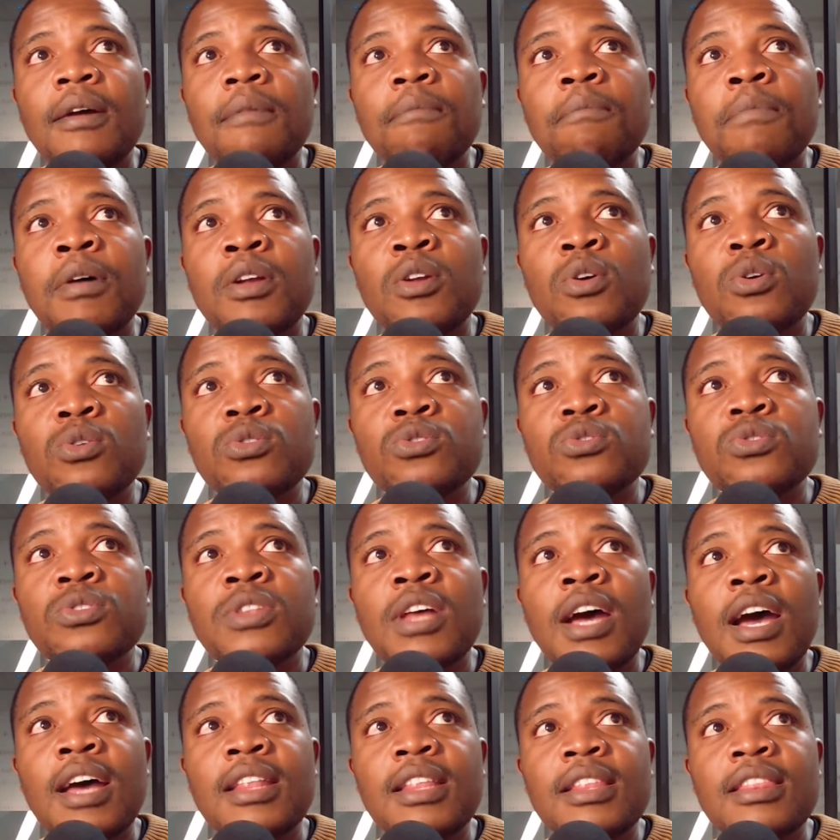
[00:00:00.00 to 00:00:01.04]
But also
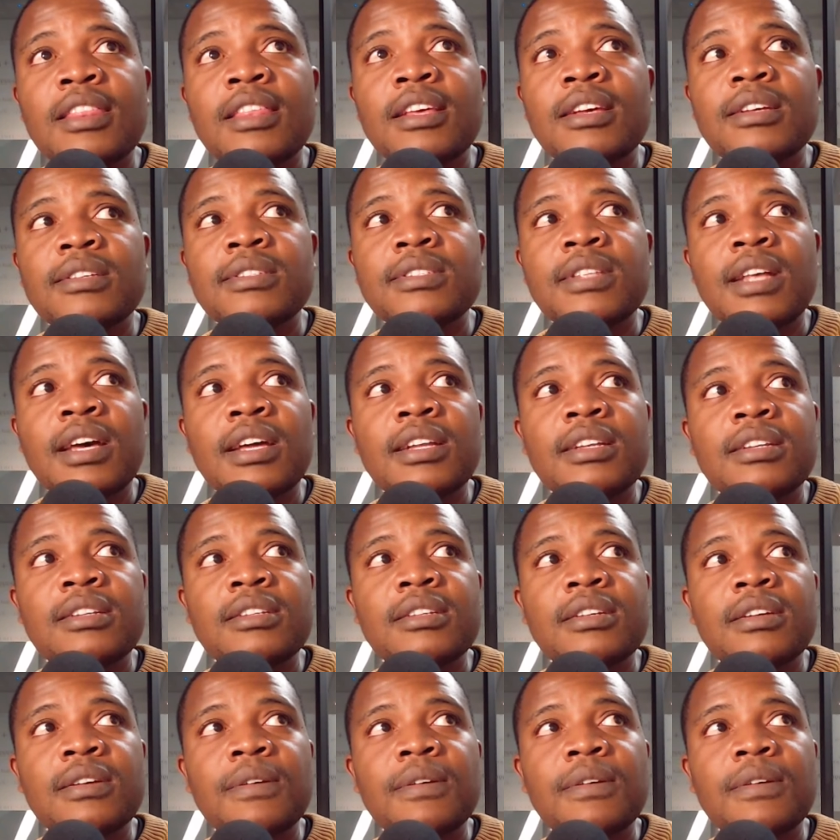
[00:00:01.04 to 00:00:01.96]
the other thing is that